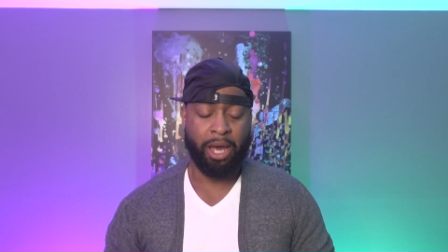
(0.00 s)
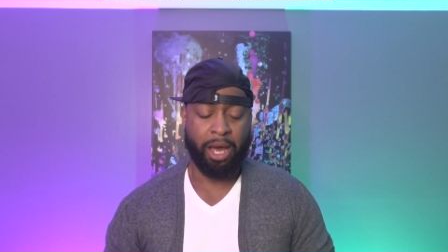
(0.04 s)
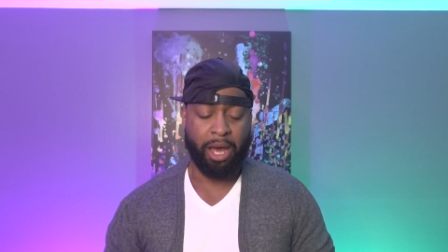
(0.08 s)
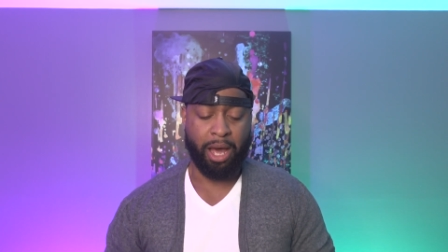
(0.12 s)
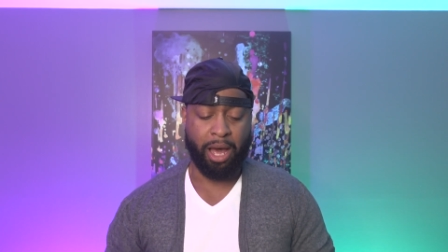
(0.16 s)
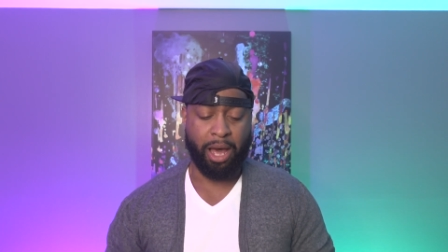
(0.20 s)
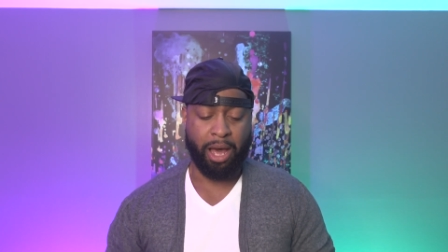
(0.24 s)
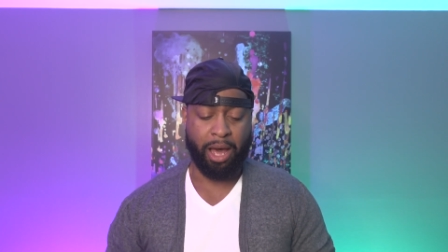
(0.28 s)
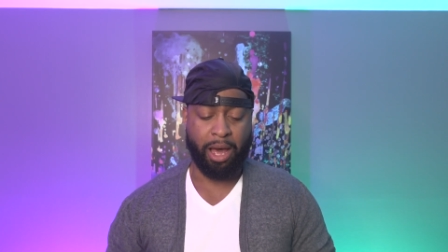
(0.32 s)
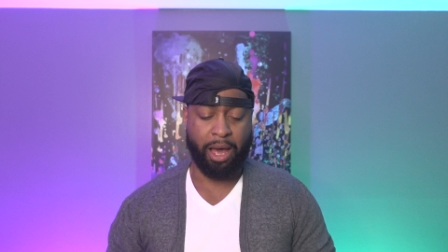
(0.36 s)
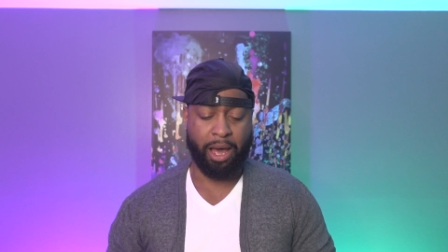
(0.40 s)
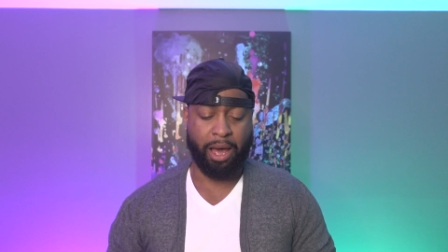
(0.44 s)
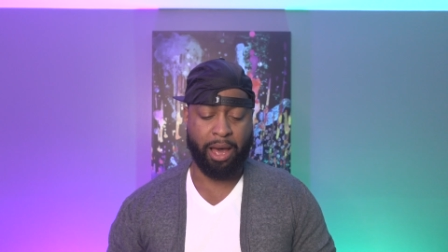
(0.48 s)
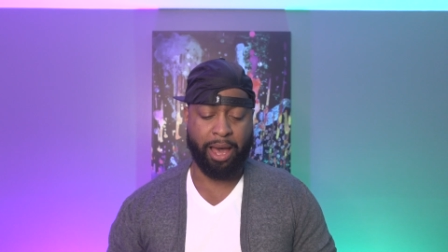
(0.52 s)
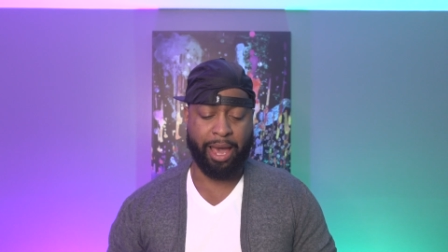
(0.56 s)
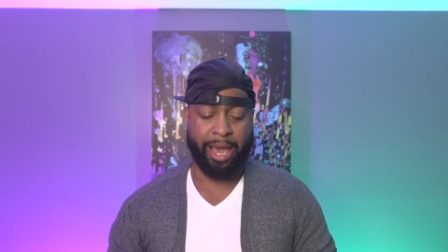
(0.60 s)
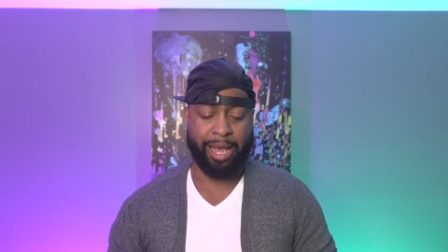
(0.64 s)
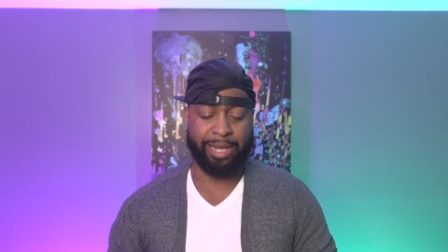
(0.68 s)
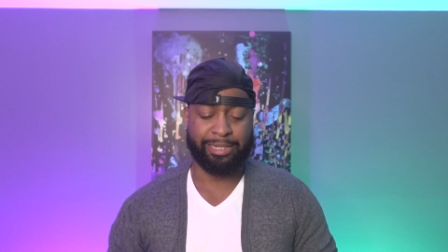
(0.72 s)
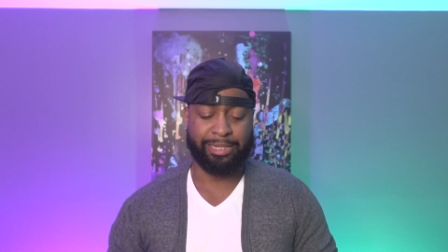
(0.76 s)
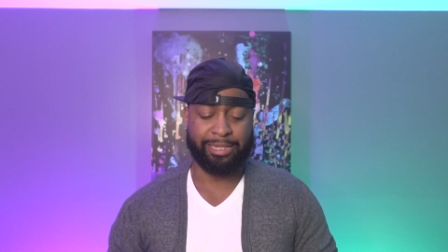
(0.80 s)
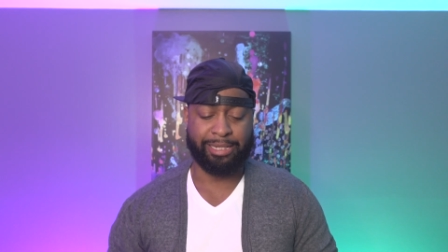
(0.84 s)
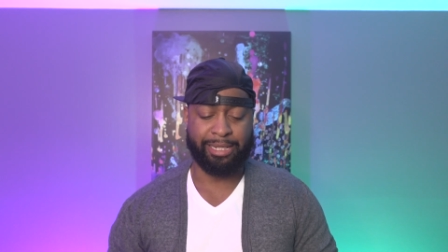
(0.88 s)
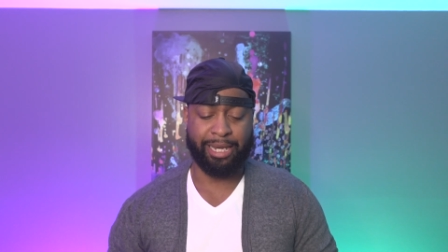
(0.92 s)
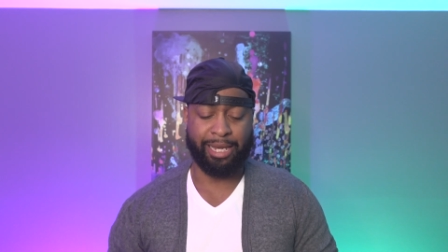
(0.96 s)

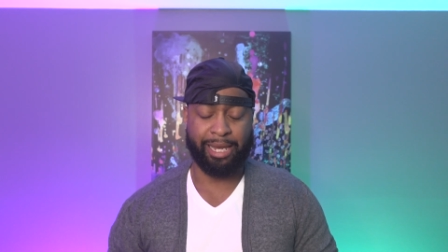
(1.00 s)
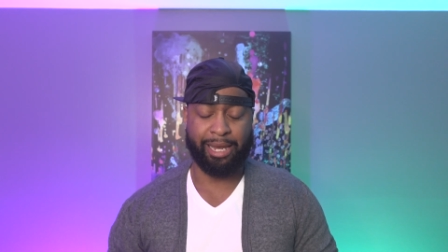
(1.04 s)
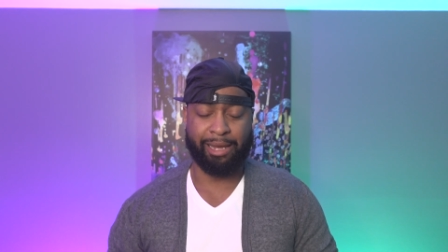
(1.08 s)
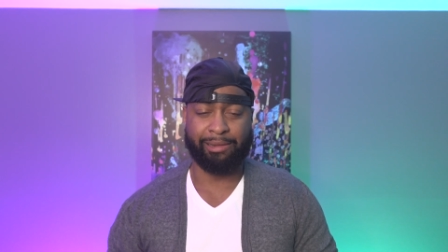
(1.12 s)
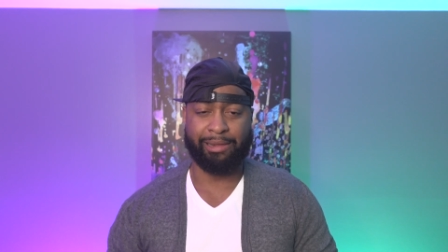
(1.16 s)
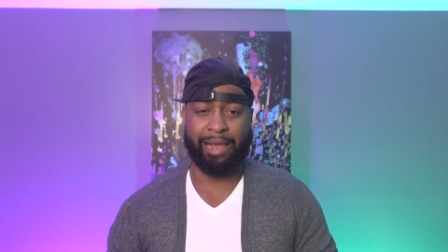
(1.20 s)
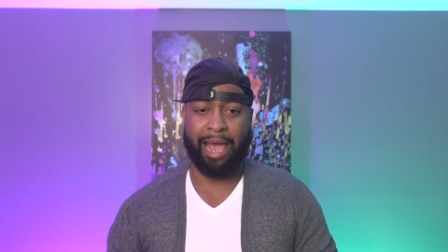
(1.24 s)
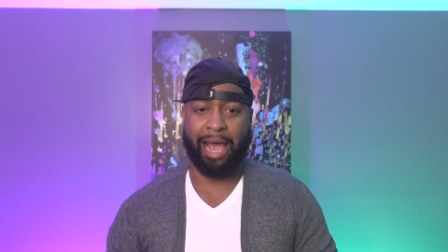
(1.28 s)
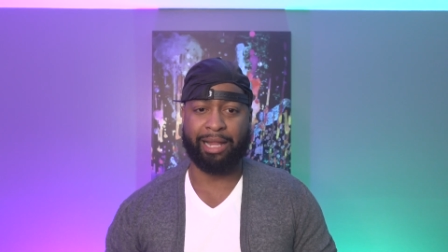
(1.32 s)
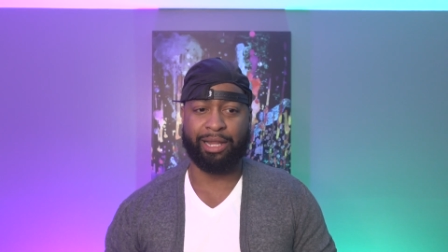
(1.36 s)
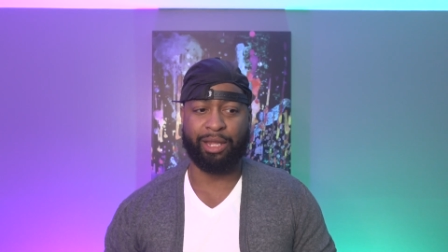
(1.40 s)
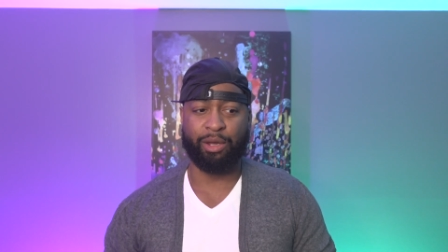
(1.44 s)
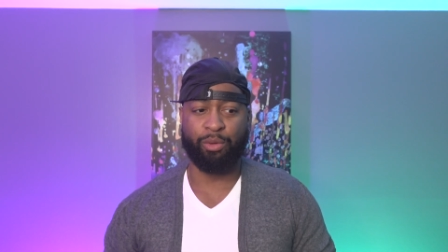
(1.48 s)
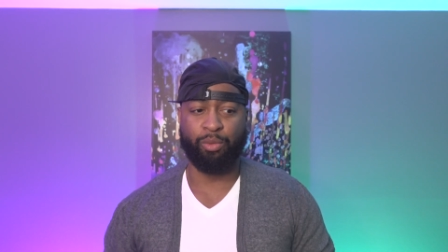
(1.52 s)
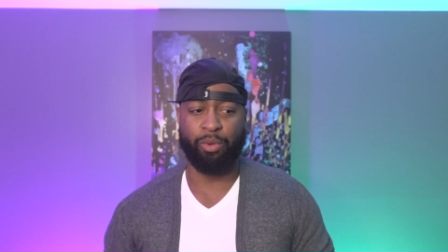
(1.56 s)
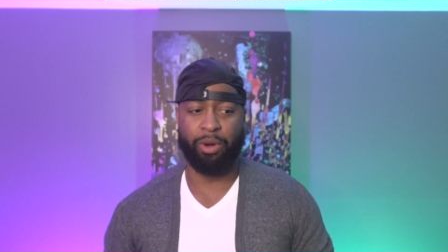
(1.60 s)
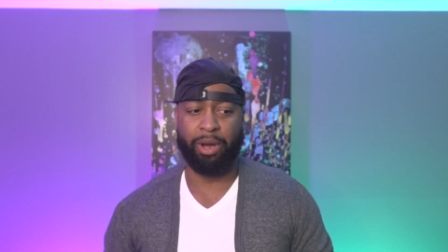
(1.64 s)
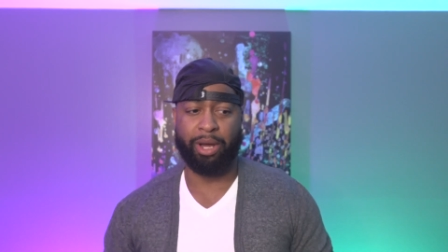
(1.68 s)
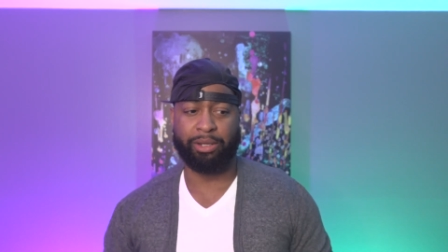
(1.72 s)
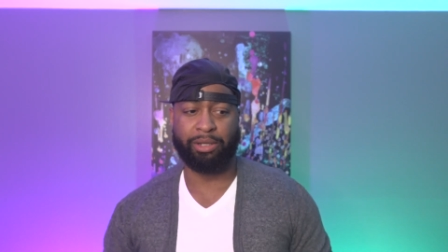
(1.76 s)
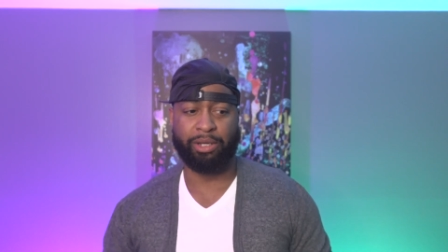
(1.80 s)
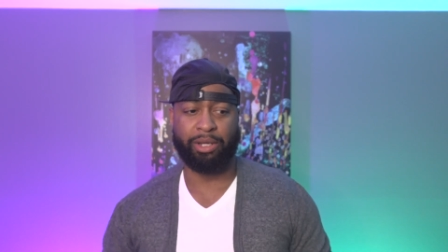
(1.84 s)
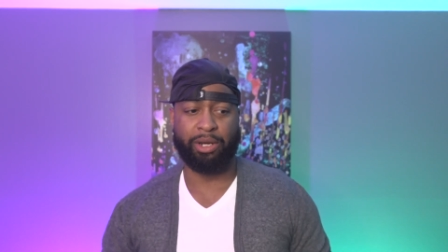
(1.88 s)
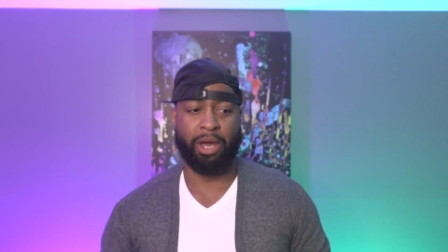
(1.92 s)
and seeing exactly what,